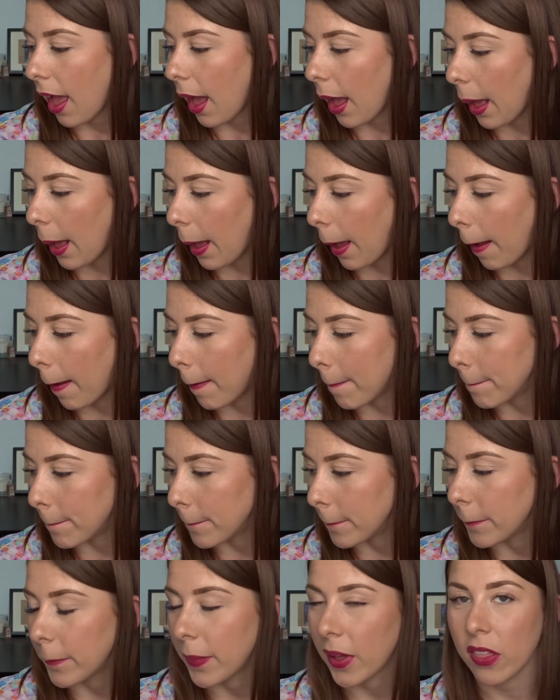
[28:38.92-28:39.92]

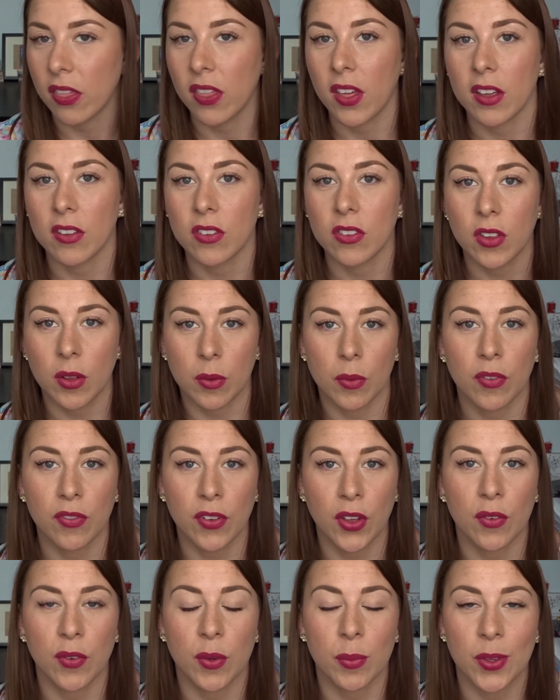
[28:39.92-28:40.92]
But there's a
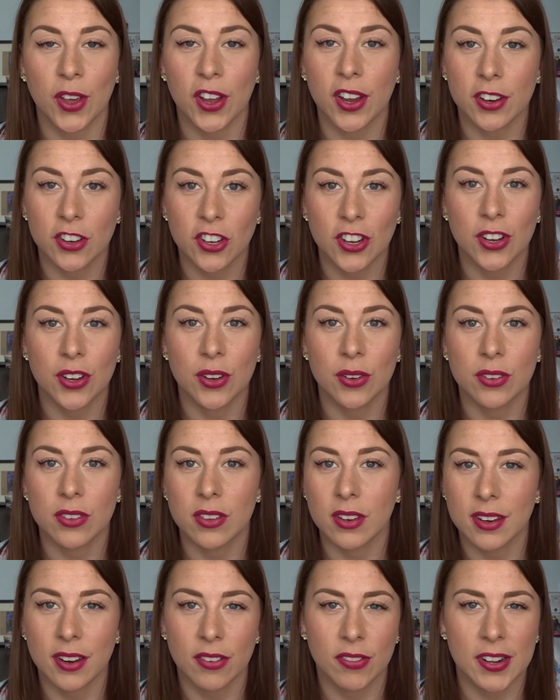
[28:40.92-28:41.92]
few of them you could
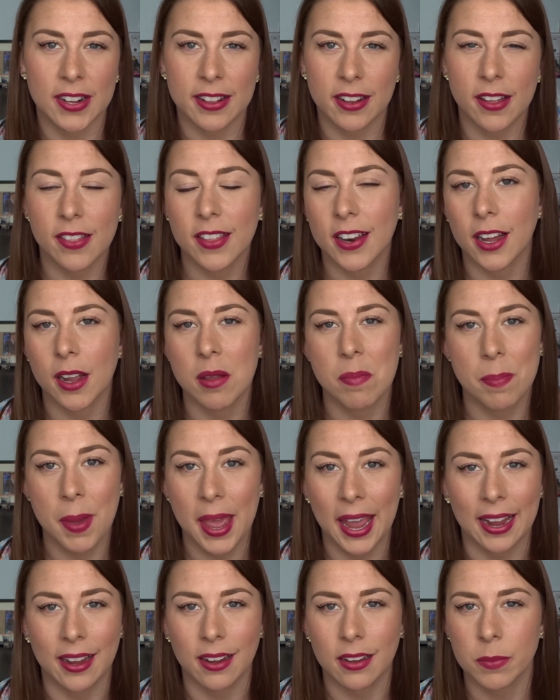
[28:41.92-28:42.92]
use, definitely like the light
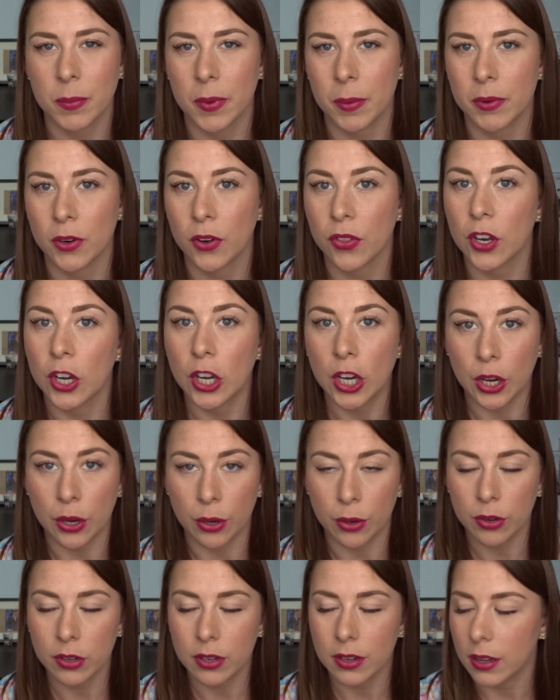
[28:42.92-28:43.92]
pinks, maybe not the
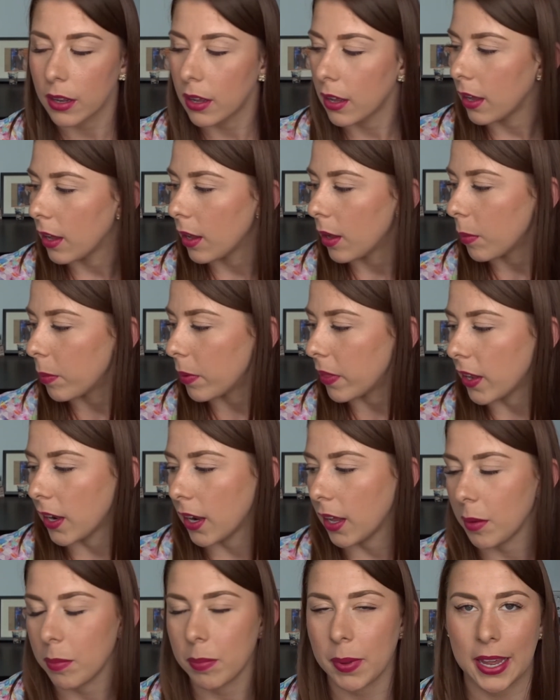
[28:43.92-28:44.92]
nude, but the
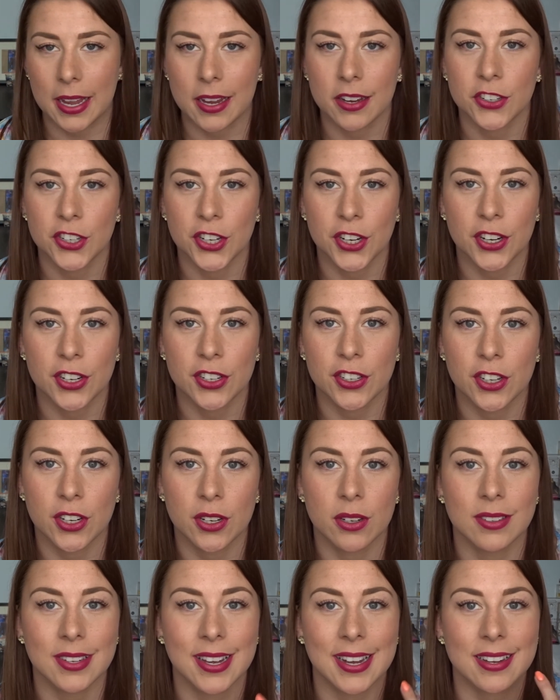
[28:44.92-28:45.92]
light pinks you could
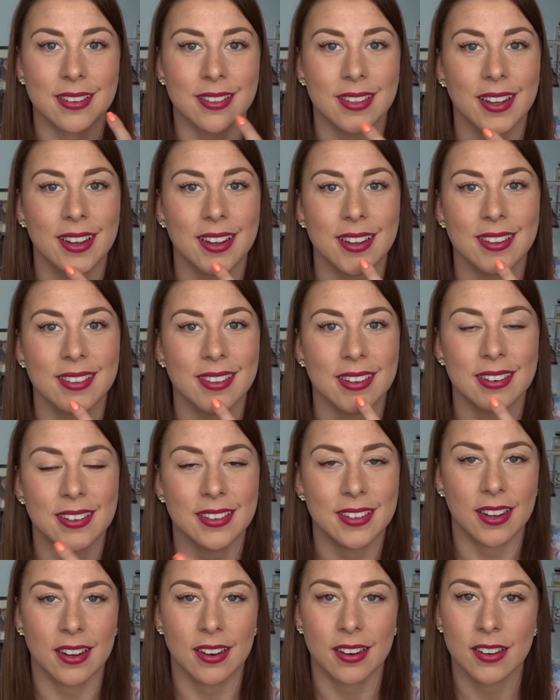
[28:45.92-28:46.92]
use as like a
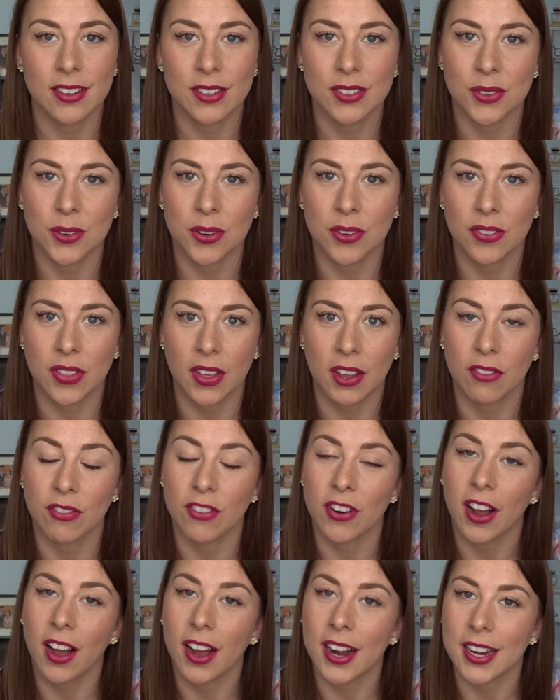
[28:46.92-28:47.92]
centre sort of thing
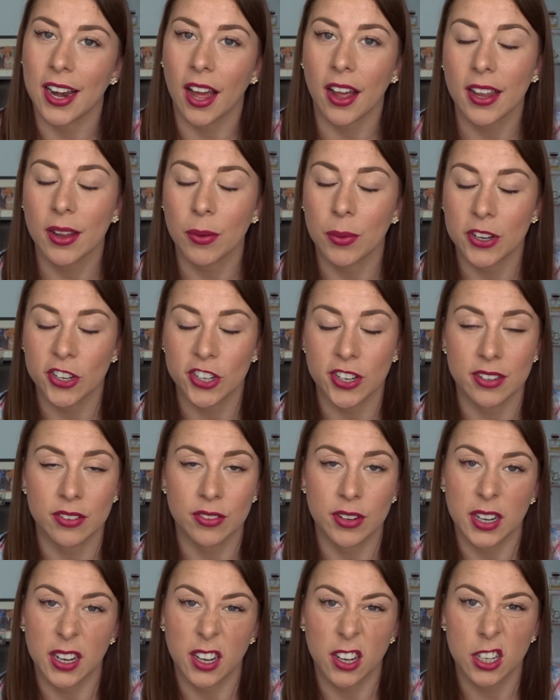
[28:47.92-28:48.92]
for a highlight, which is
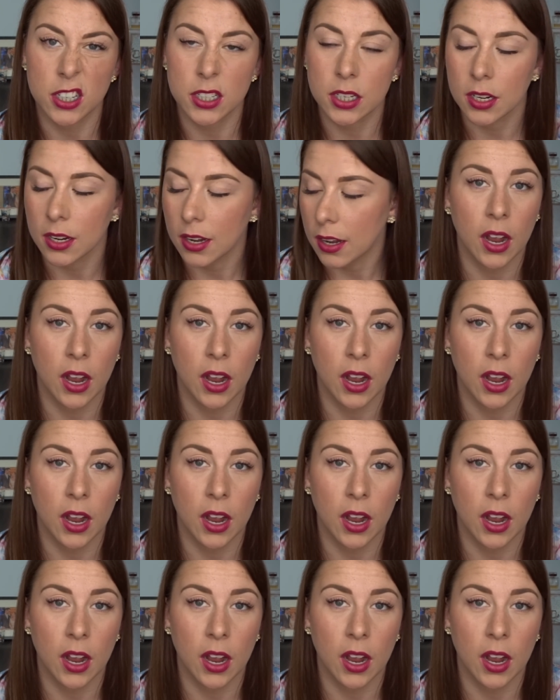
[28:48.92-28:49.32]
really good.